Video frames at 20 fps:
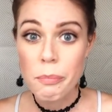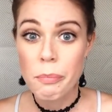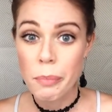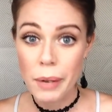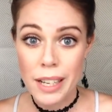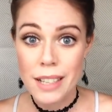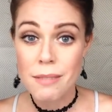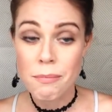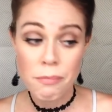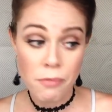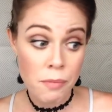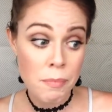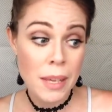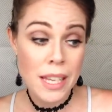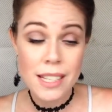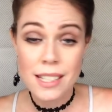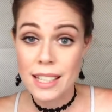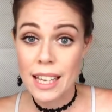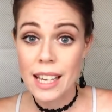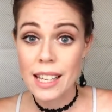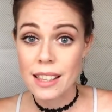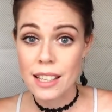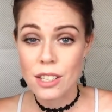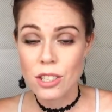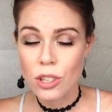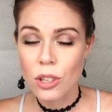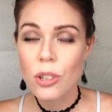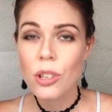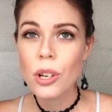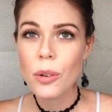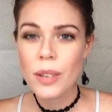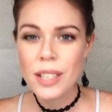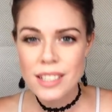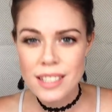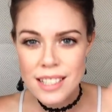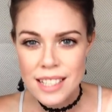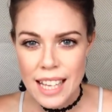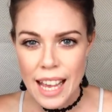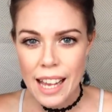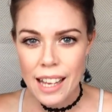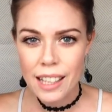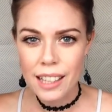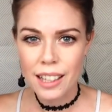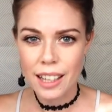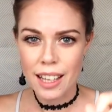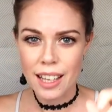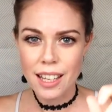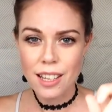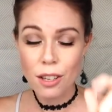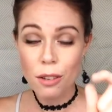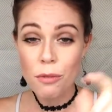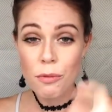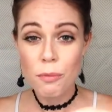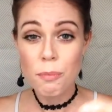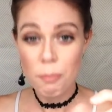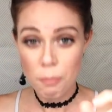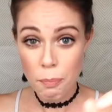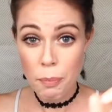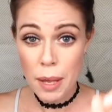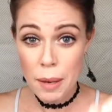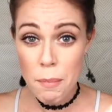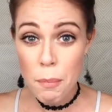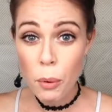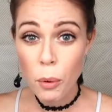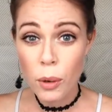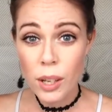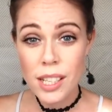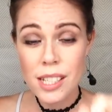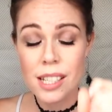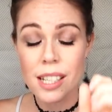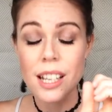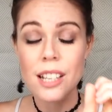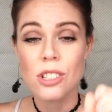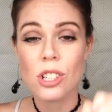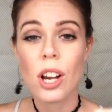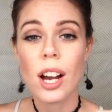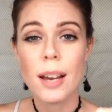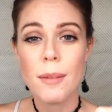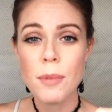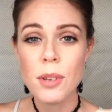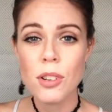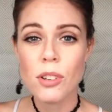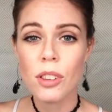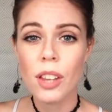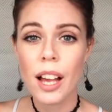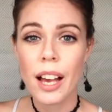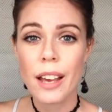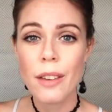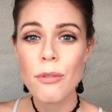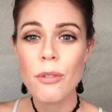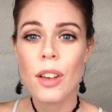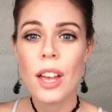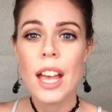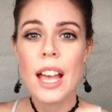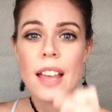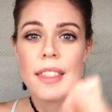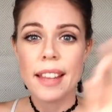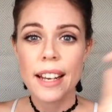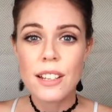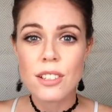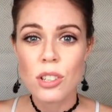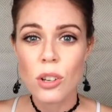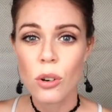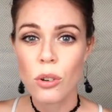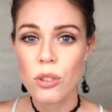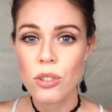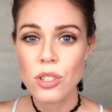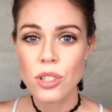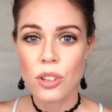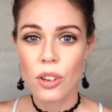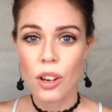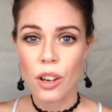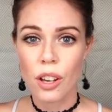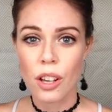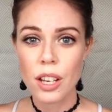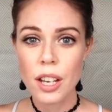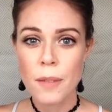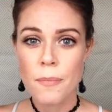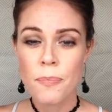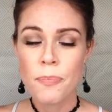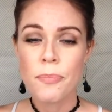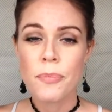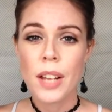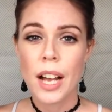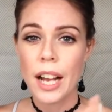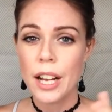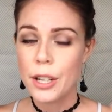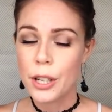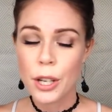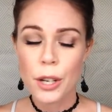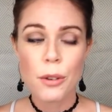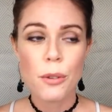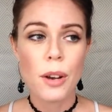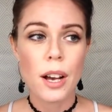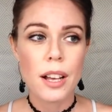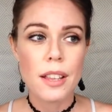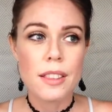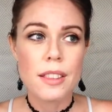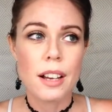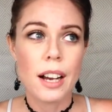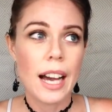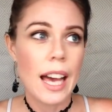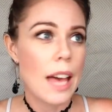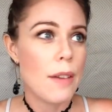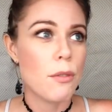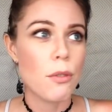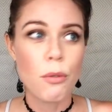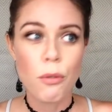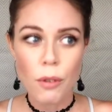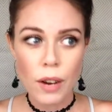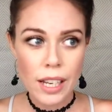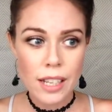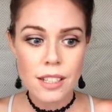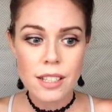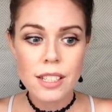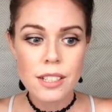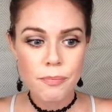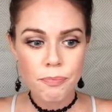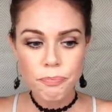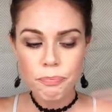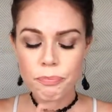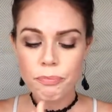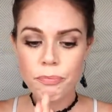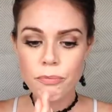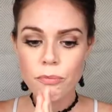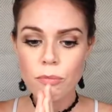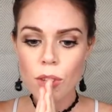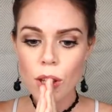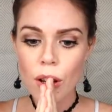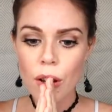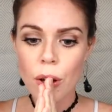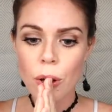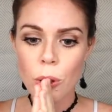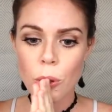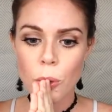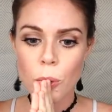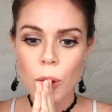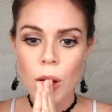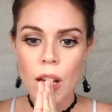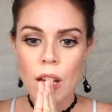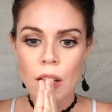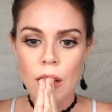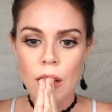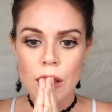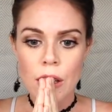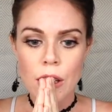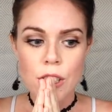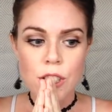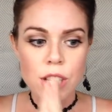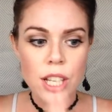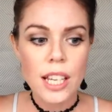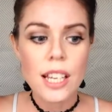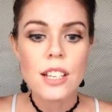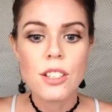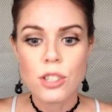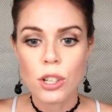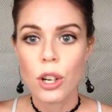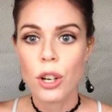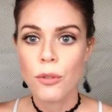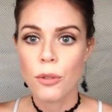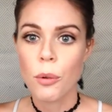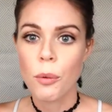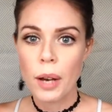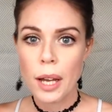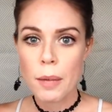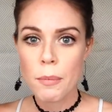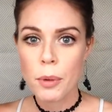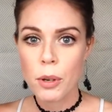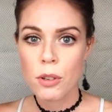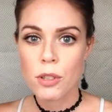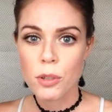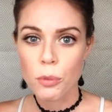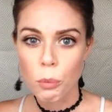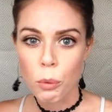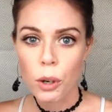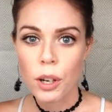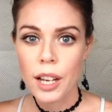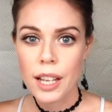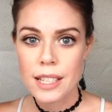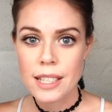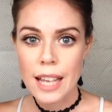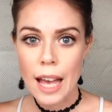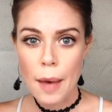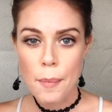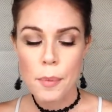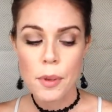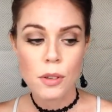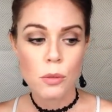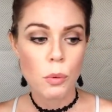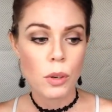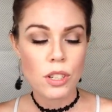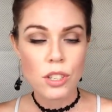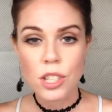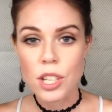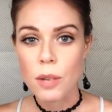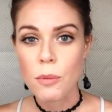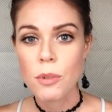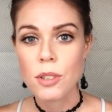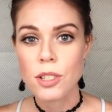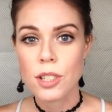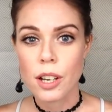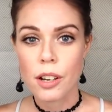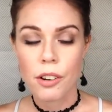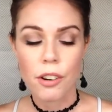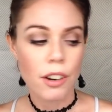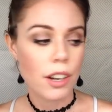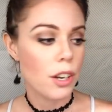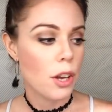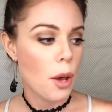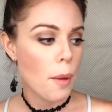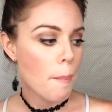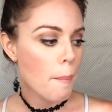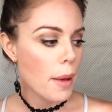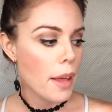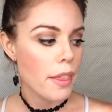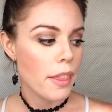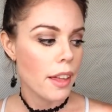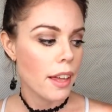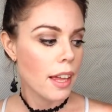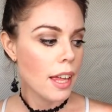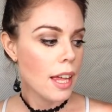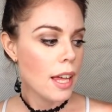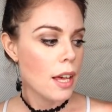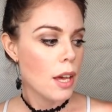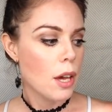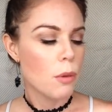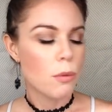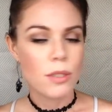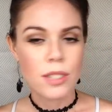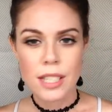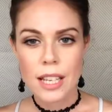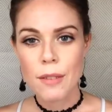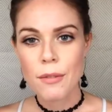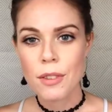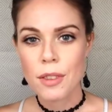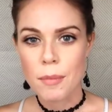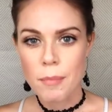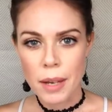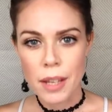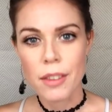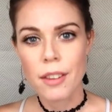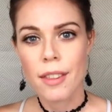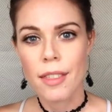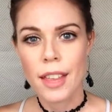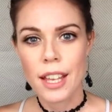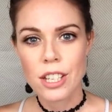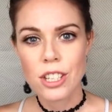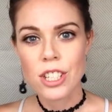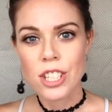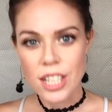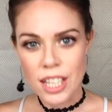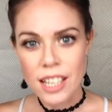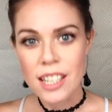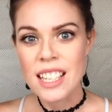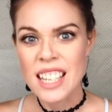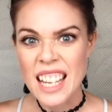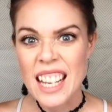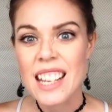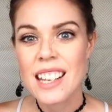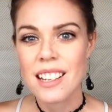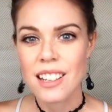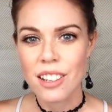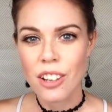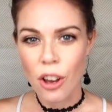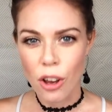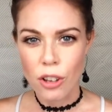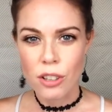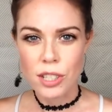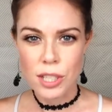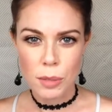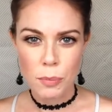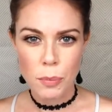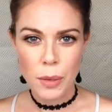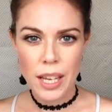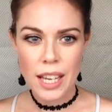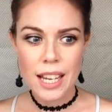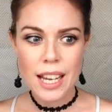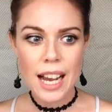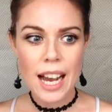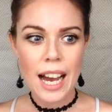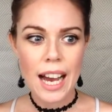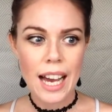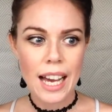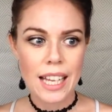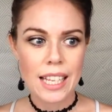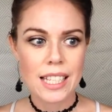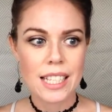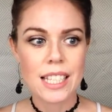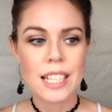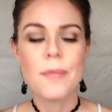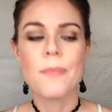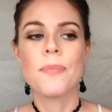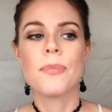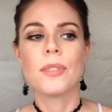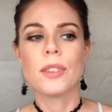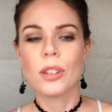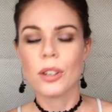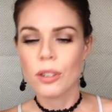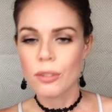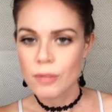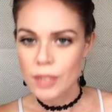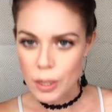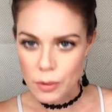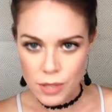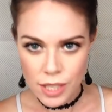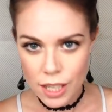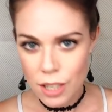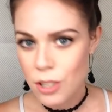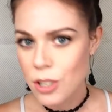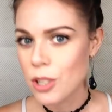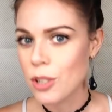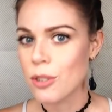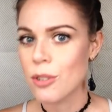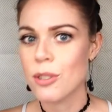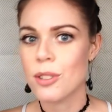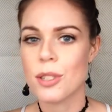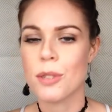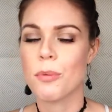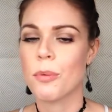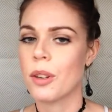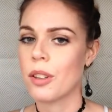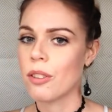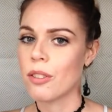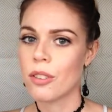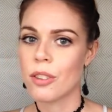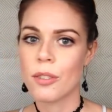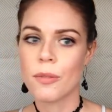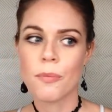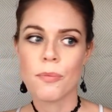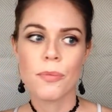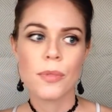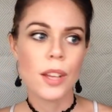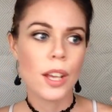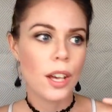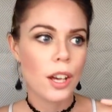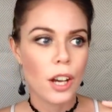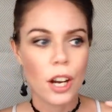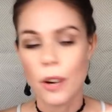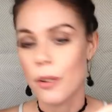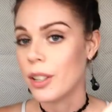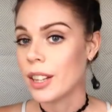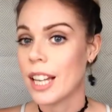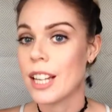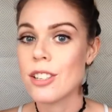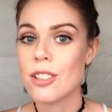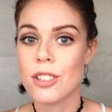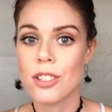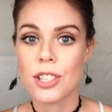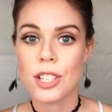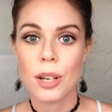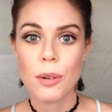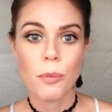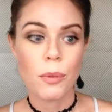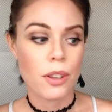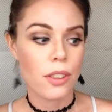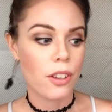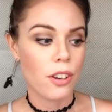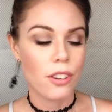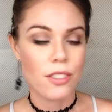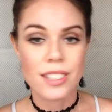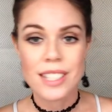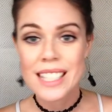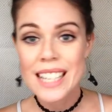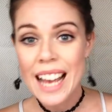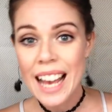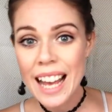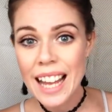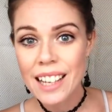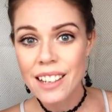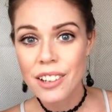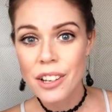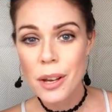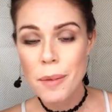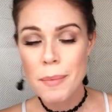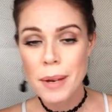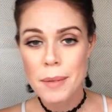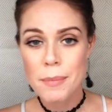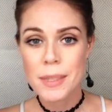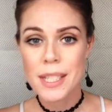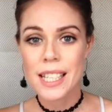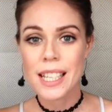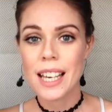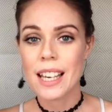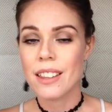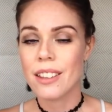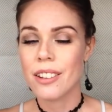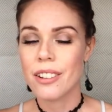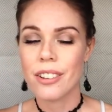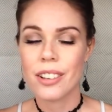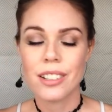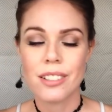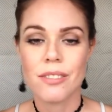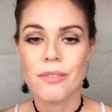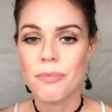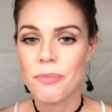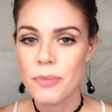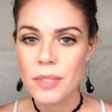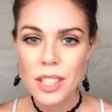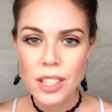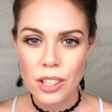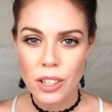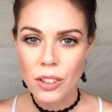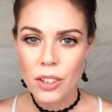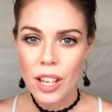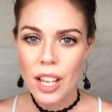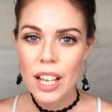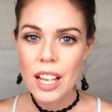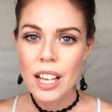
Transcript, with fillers: by me saying this, you know exactly, you've pinpointed a time in your life that has caused you hurt. I know I have a friend who she is overweight because of what has happened when she was younger, and her mother was never the mother that she needed her to be, and there was issues with her relationship with her dad and her mum together, and you know,